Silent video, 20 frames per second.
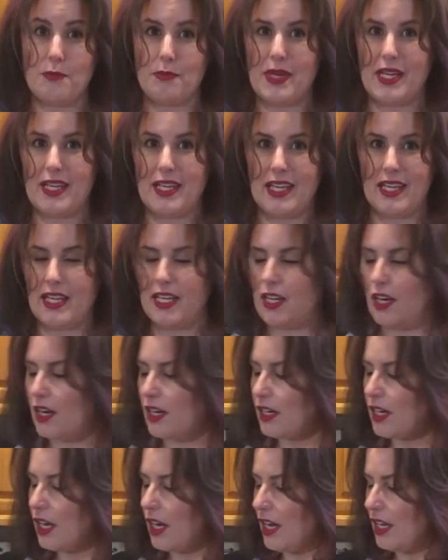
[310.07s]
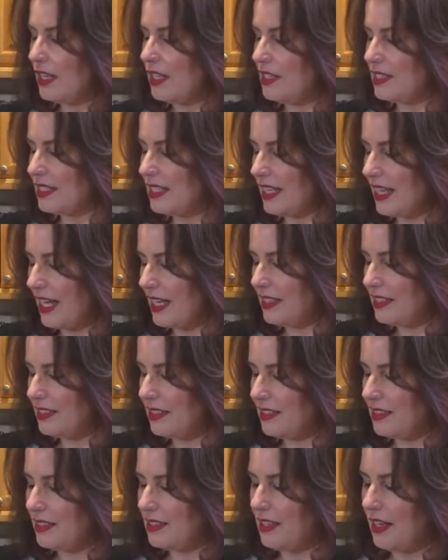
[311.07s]
but in our Collins glass
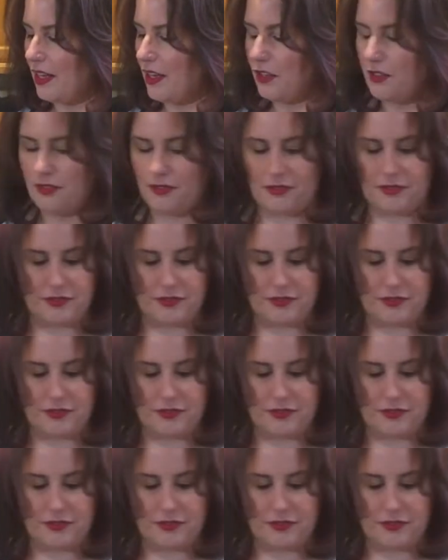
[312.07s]
itself.